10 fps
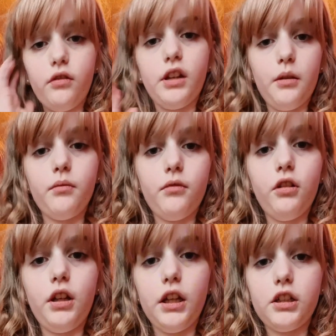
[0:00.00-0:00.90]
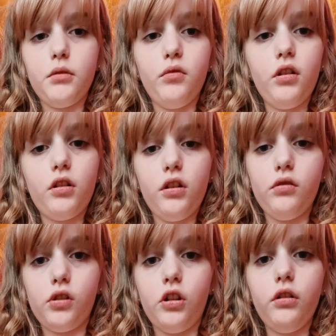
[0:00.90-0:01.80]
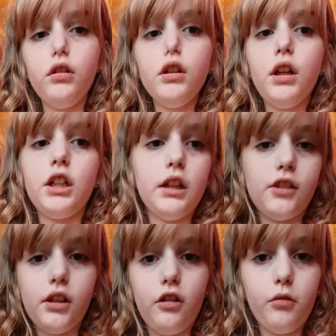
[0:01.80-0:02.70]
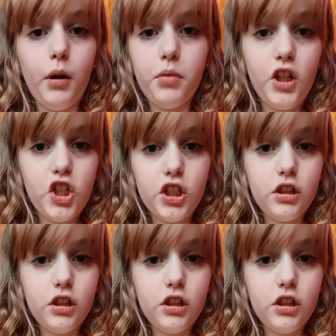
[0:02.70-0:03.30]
get get some clothes on, because I was still in my PJs